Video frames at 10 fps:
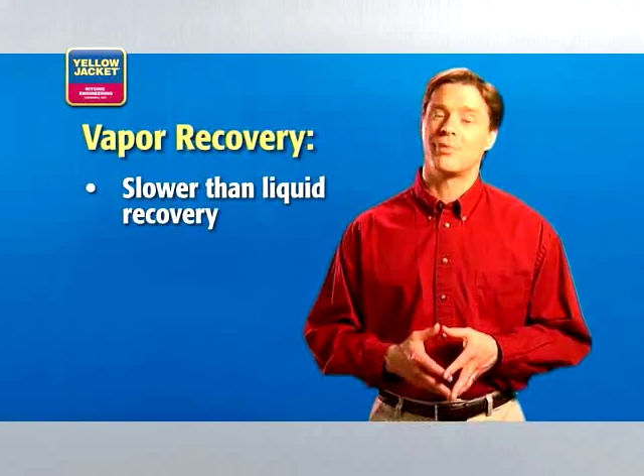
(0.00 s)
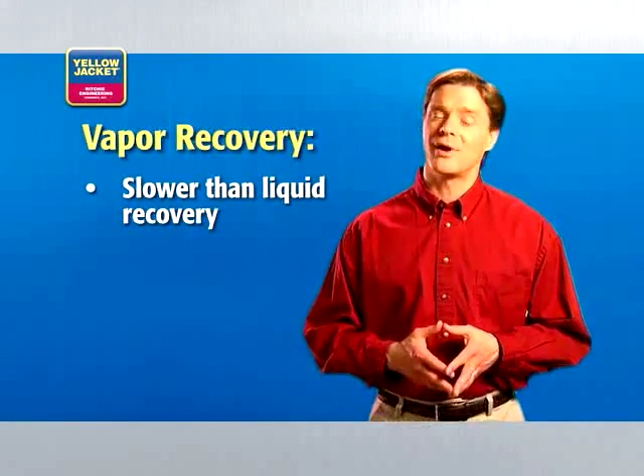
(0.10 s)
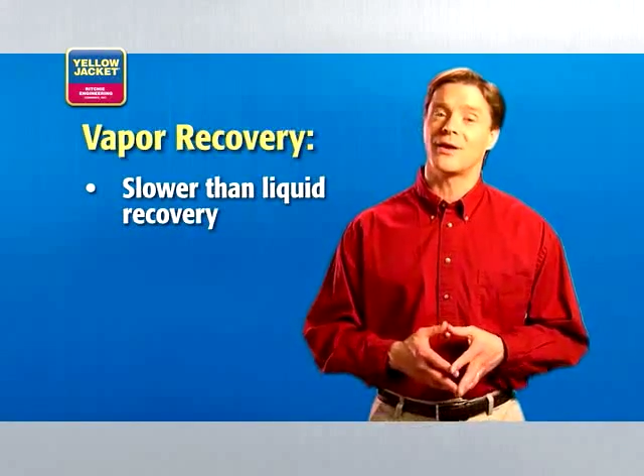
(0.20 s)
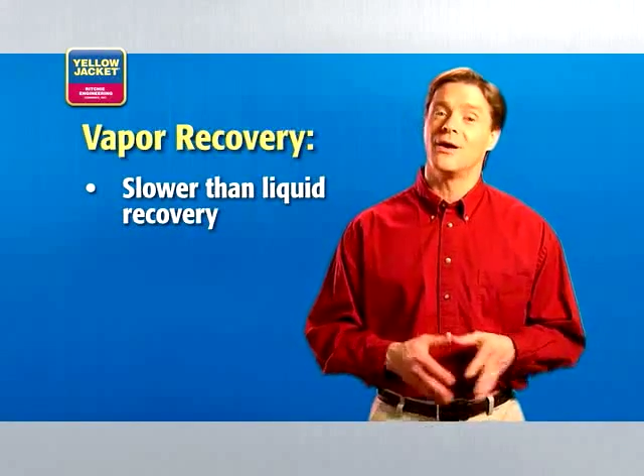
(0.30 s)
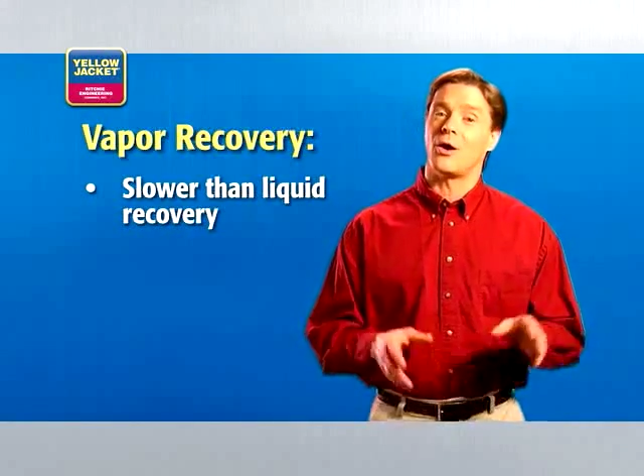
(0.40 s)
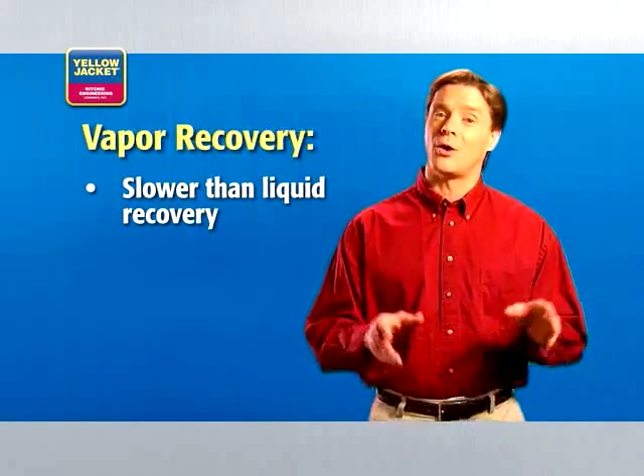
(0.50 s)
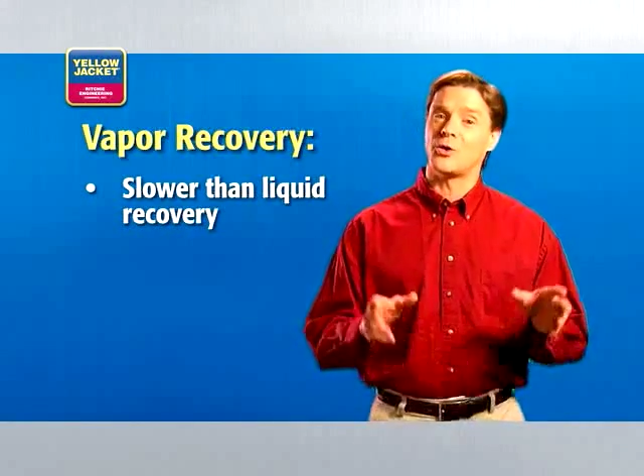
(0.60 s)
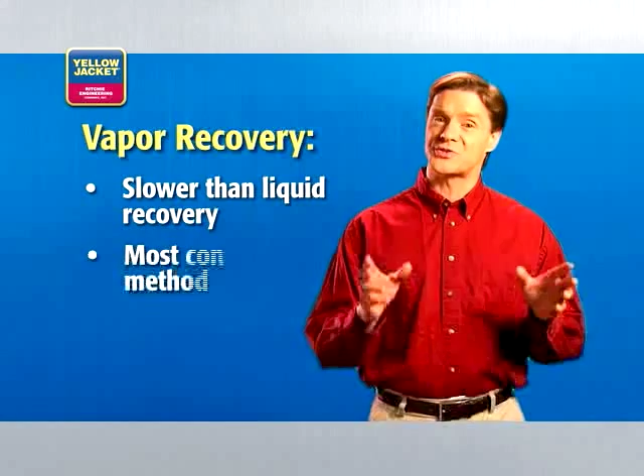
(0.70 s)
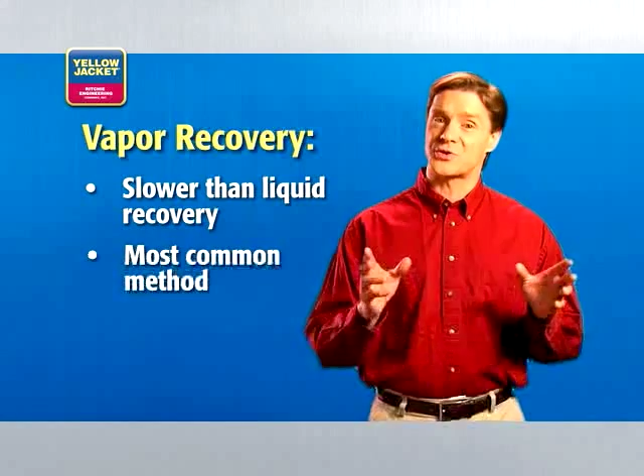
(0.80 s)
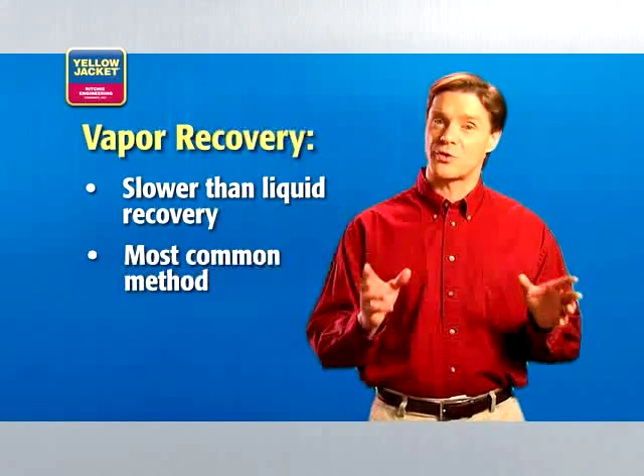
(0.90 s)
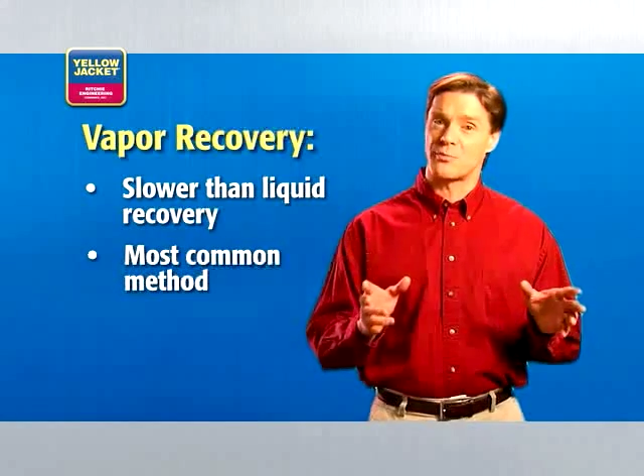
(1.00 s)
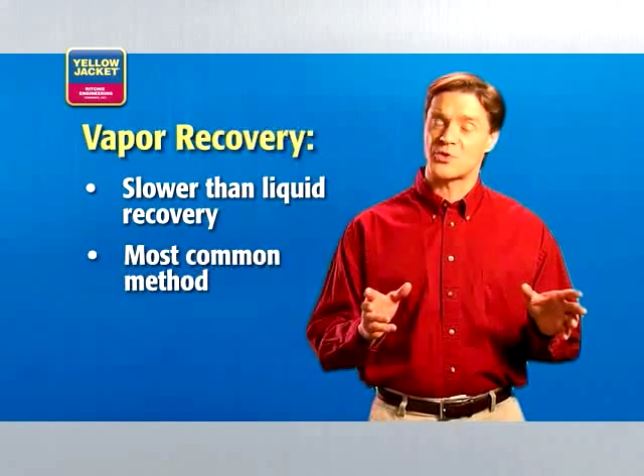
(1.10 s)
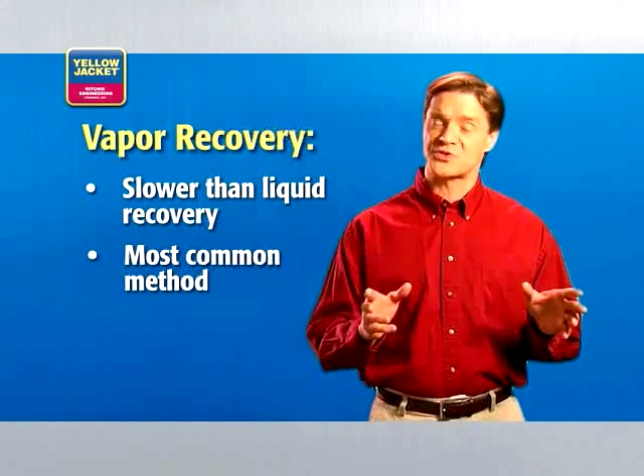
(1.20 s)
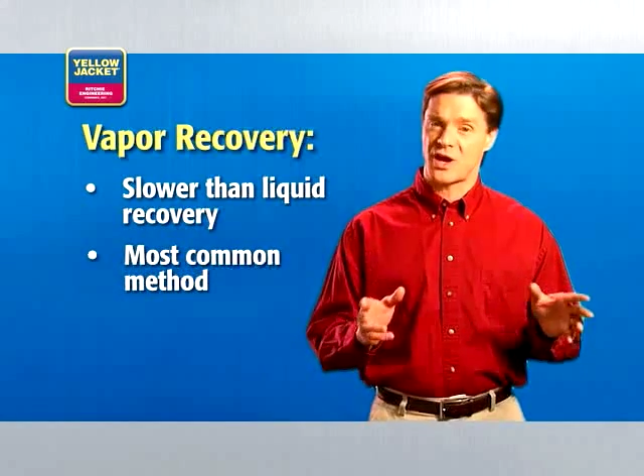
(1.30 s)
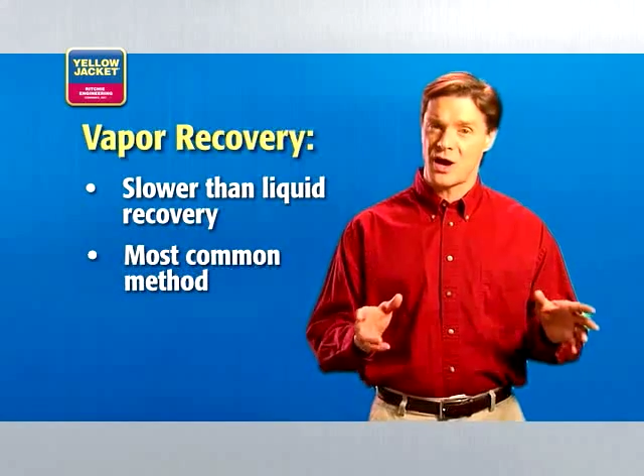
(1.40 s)
but also the
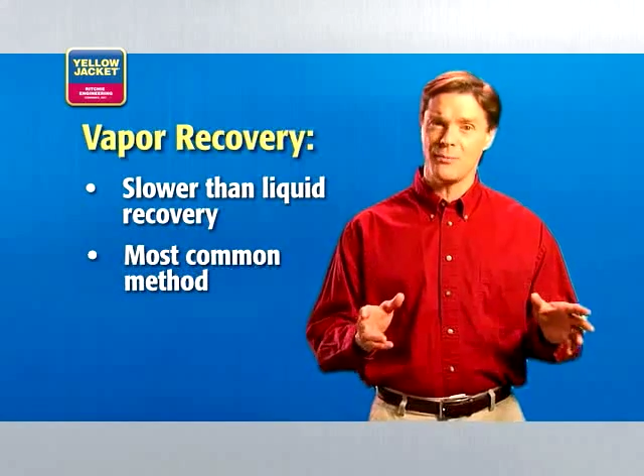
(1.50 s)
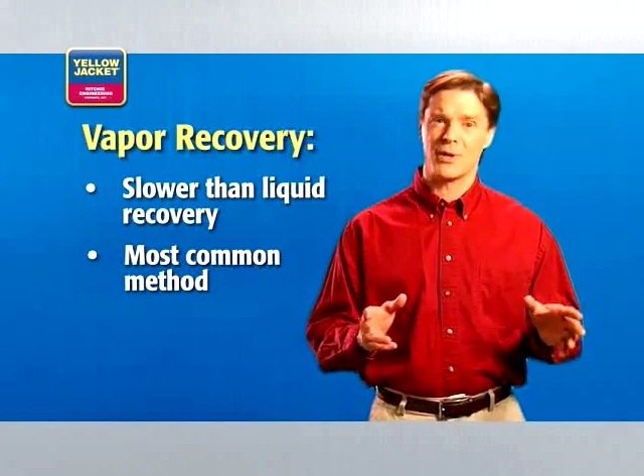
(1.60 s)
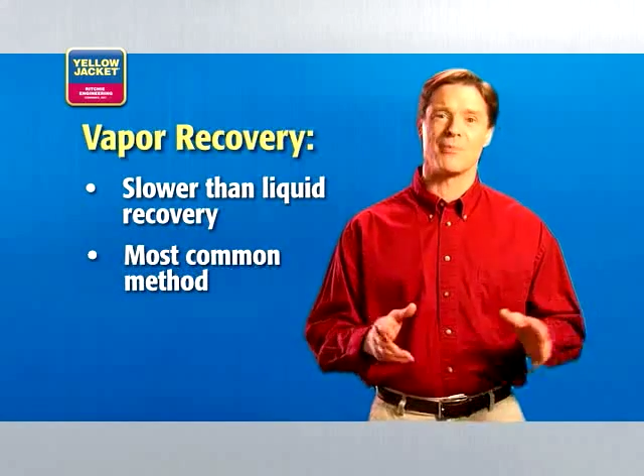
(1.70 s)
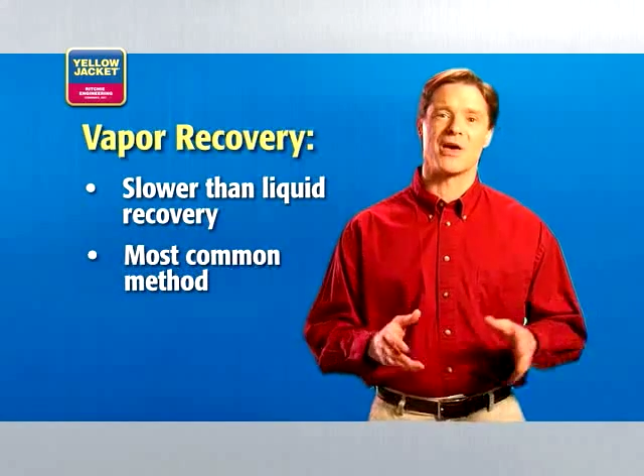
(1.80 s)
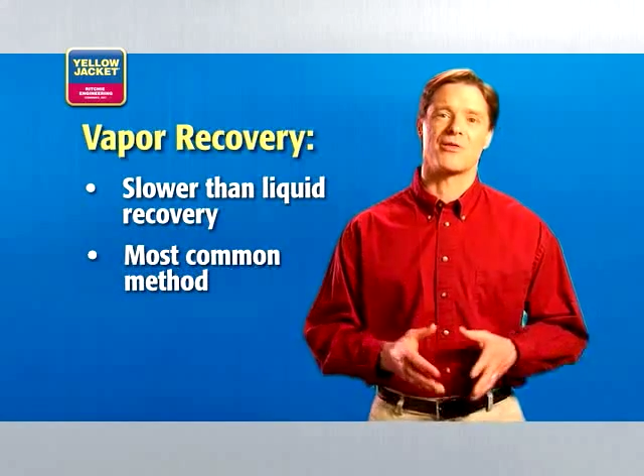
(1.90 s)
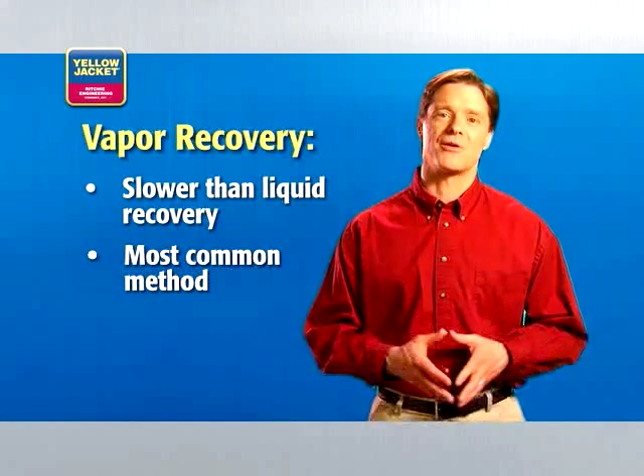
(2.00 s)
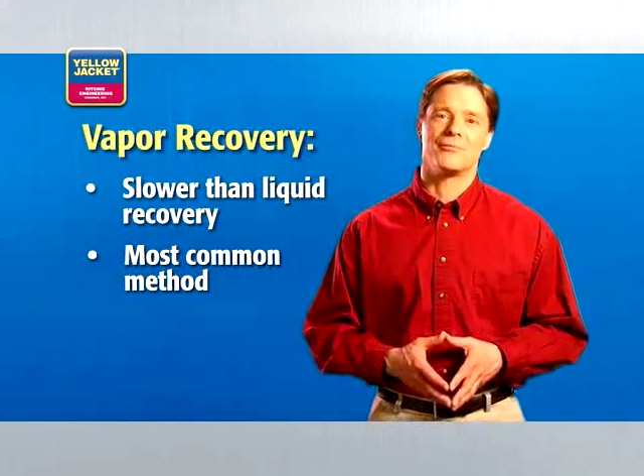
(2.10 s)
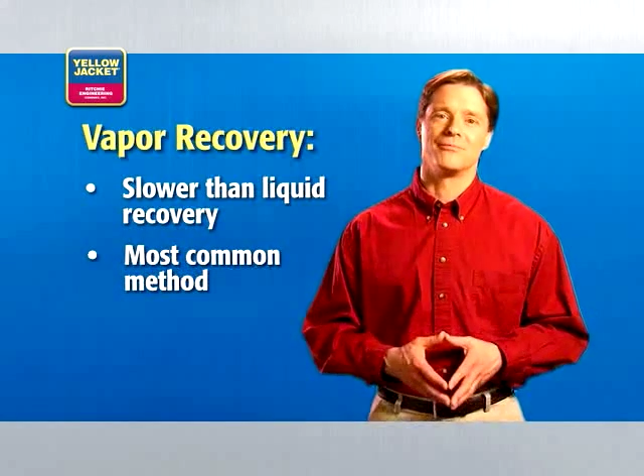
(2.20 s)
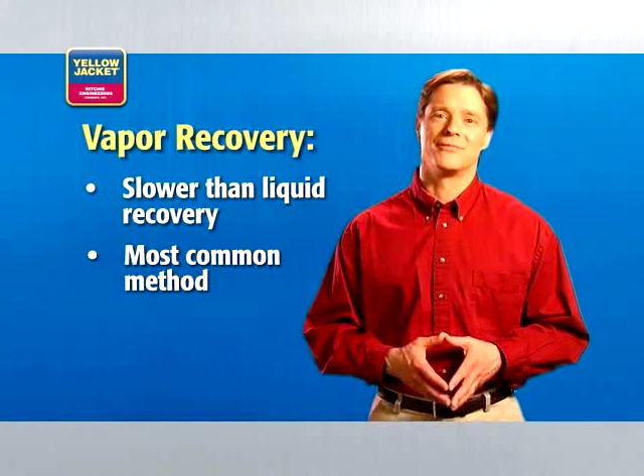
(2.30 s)
most common method.